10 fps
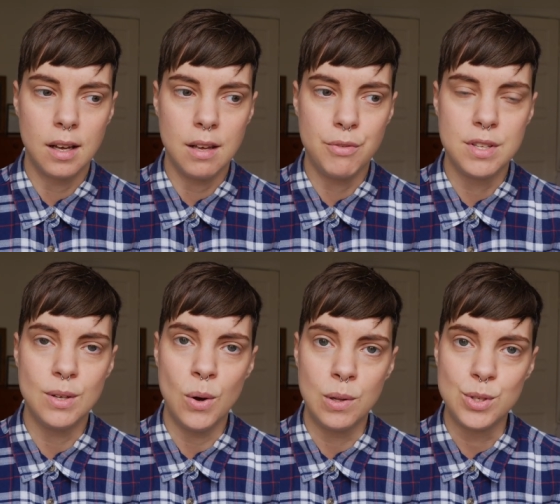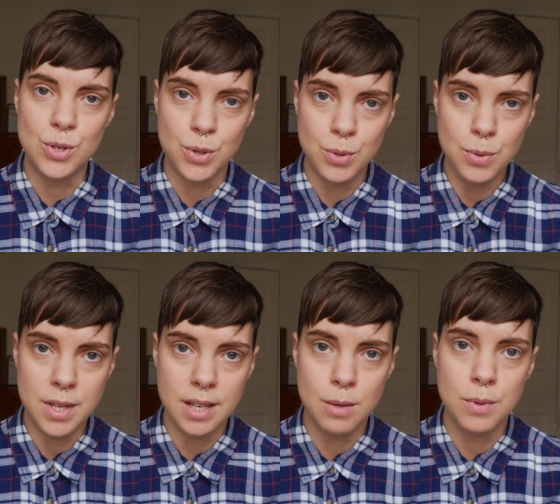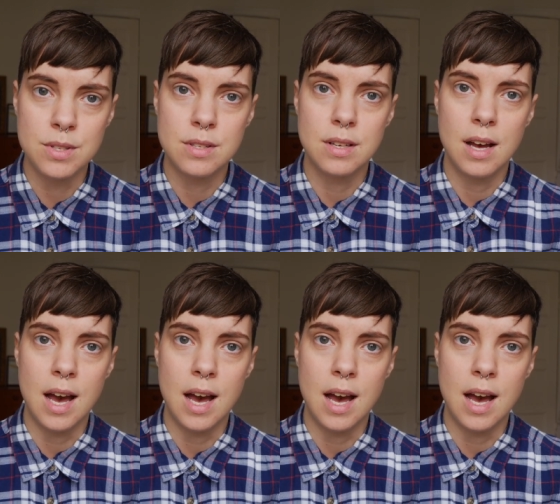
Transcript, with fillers: if it's all true that he was